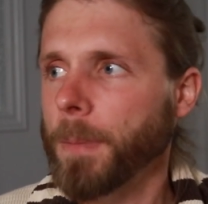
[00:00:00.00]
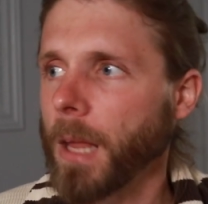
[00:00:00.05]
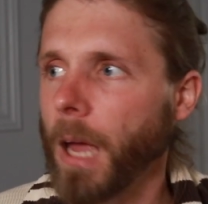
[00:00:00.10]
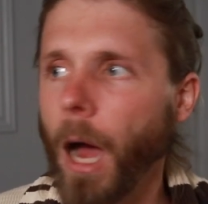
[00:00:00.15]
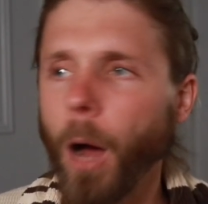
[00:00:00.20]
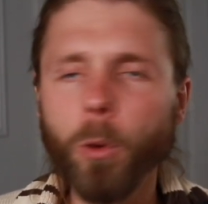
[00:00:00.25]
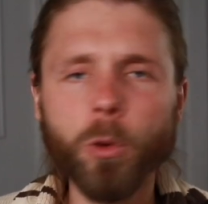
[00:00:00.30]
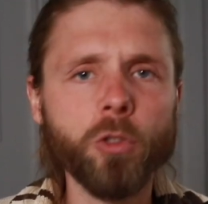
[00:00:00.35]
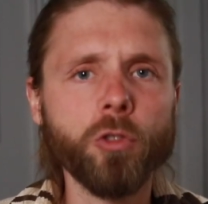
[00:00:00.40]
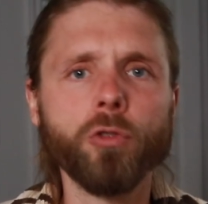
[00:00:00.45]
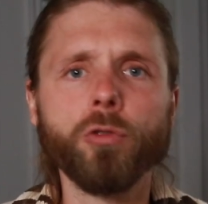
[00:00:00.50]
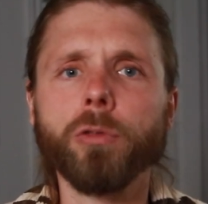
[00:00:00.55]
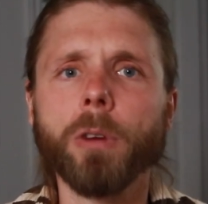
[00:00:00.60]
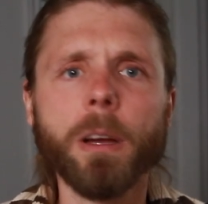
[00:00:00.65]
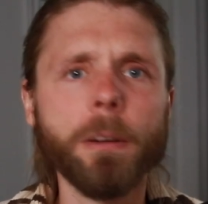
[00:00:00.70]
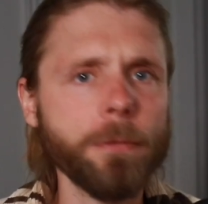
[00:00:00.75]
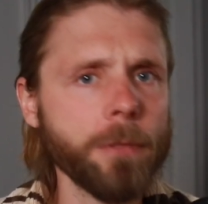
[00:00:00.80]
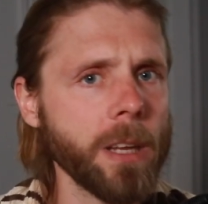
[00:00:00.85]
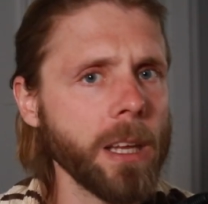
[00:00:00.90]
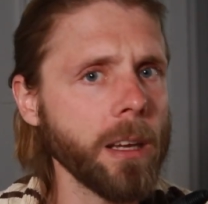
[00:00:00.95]
I was
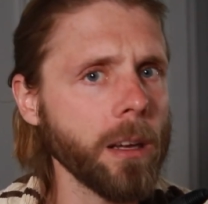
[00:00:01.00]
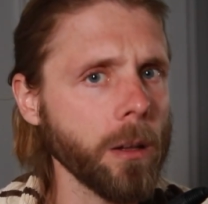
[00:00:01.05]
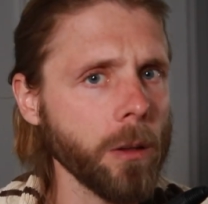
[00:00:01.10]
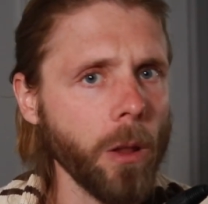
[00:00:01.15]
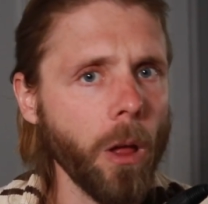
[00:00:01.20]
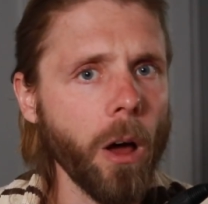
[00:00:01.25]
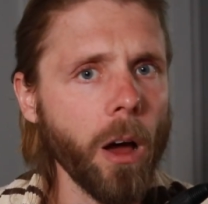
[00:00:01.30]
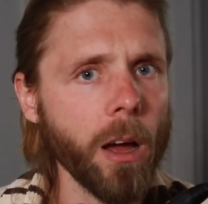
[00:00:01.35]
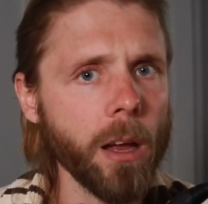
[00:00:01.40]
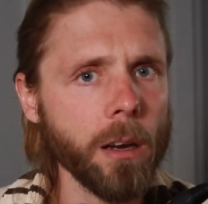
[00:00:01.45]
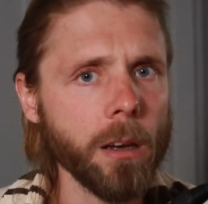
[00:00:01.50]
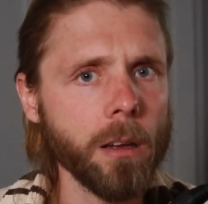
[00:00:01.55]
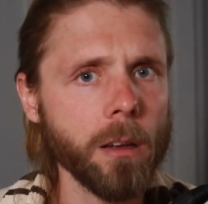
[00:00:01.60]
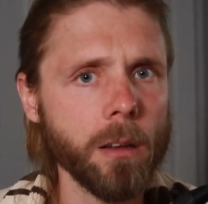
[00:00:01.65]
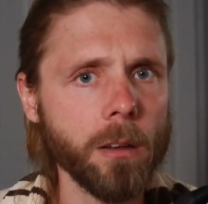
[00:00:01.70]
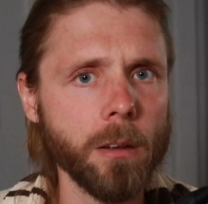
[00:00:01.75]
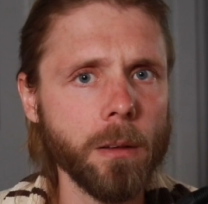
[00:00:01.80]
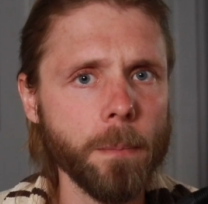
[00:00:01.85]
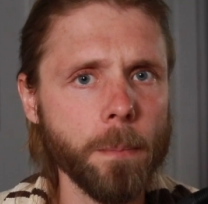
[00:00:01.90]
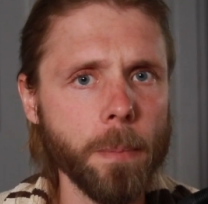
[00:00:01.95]
drifting a lot
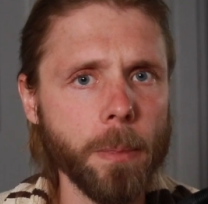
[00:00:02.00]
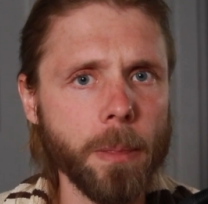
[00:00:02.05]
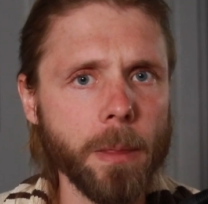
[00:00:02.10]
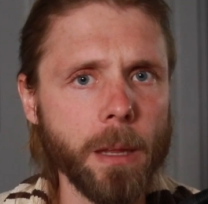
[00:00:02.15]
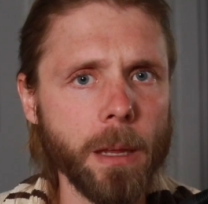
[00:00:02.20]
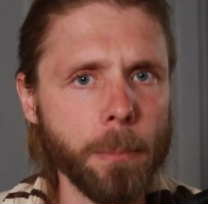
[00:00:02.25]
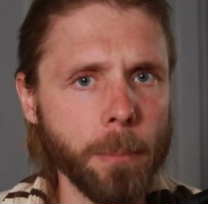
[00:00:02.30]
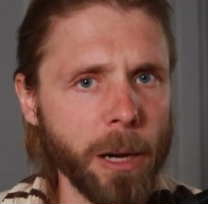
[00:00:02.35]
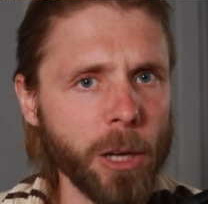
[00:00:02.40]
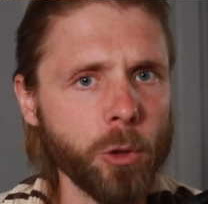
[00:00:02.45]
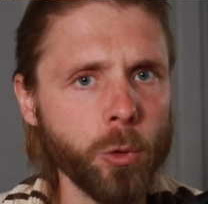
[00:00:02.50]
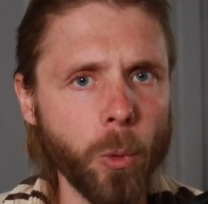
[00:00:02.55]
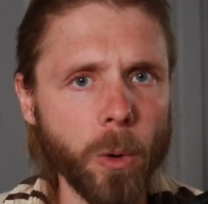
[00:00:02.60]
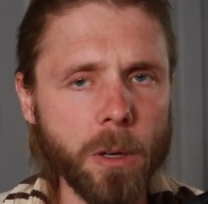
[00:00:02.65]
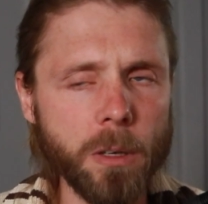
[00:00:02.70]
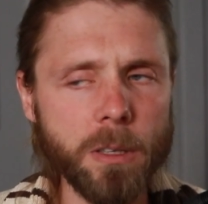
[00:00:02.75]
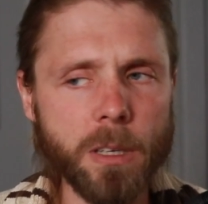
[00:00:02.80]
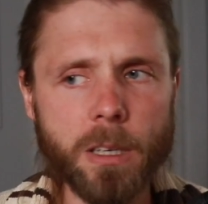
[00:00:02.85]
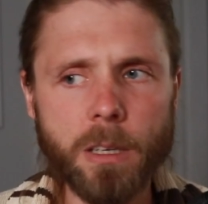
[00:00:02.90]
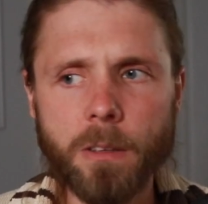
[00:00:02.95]
in my
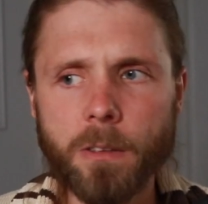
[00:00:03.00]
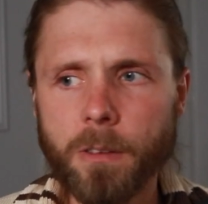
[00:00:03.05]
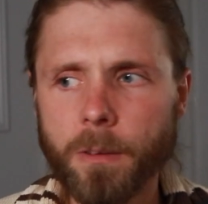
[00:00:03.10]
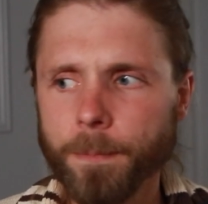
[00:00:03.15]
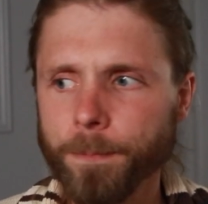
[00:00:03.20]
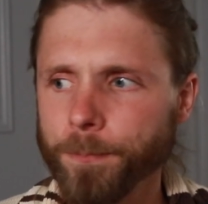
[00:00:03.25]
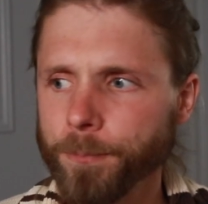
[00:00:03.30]
20s